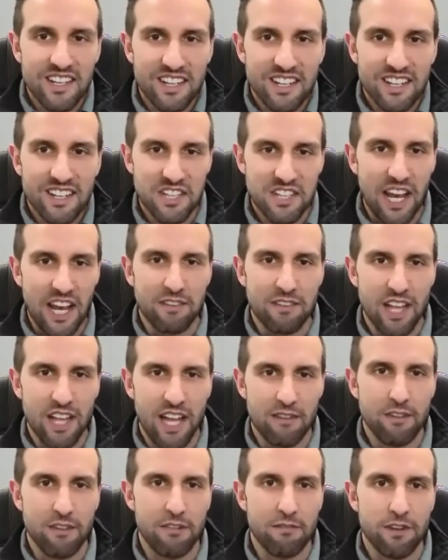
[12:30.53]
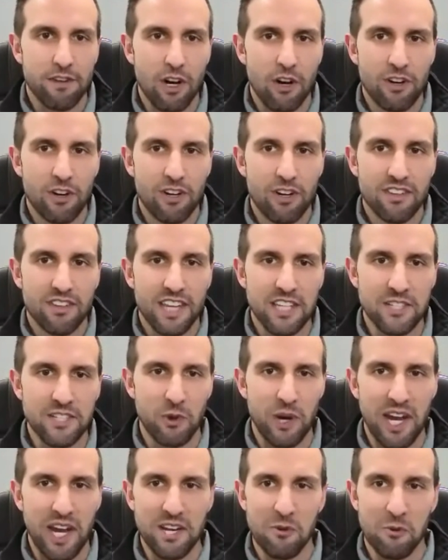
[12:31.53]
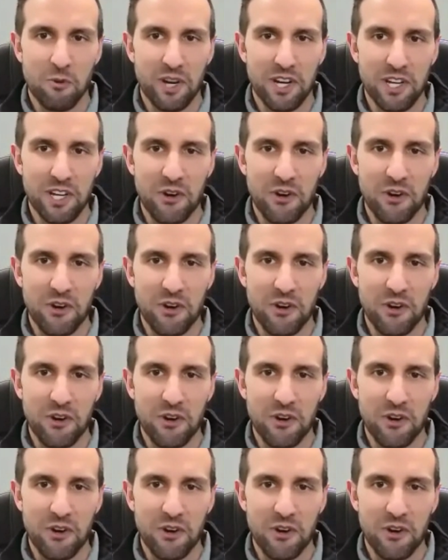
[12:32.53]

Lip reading: It's kind of a lot of info. That's why I didn't want to